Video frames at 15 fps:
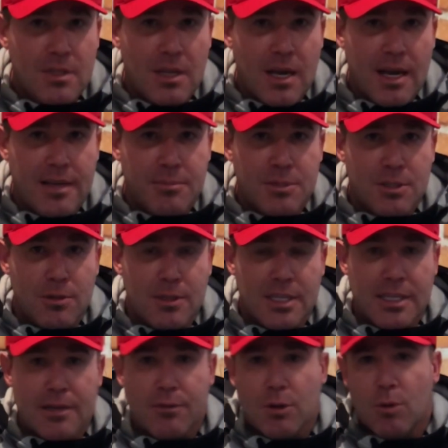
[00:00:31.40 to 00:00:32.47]
I'm still going to
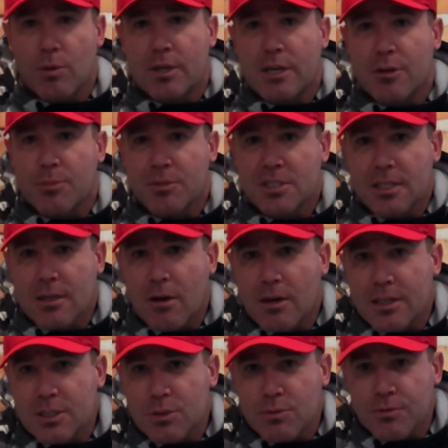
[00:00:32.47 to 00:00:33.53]
give you a 100%
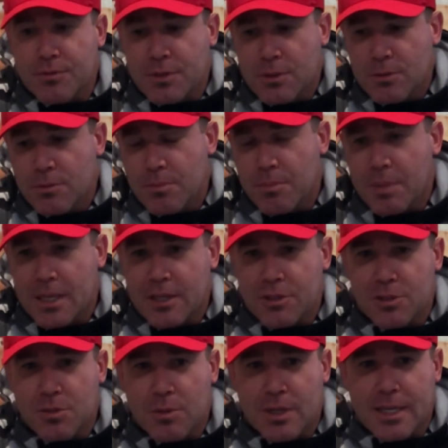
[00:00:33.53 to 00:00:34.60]
honest review, but I
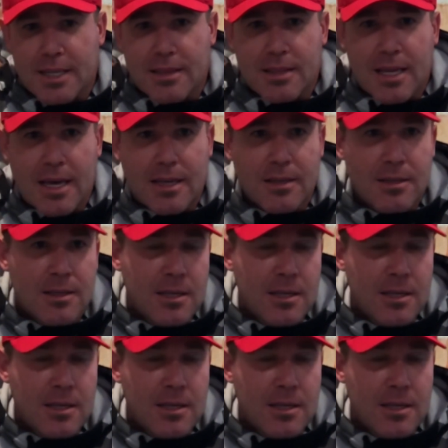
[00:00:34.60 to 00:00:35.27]
just want to get that